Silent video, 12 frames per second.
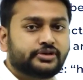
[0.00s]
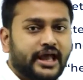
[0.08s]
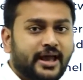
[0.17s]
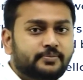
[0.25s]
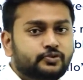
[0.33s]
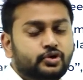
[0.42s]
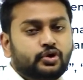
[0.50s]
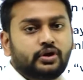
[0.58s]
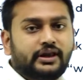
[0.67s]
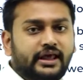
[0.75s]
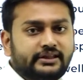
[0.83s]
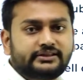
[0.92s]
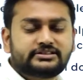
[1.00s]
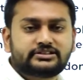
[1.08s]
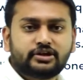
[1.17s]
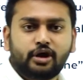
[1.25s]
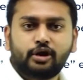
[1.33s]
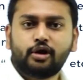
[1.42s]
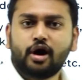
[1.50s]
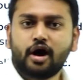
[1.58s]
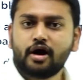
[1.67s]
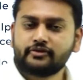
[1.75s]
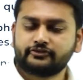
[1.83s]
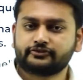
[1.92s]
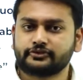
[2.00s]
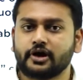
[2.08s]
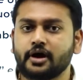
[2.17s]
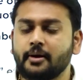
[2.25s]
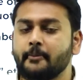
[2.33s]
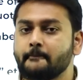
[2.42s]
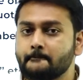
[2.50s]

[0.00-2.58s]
tab, like this, a lot of uh,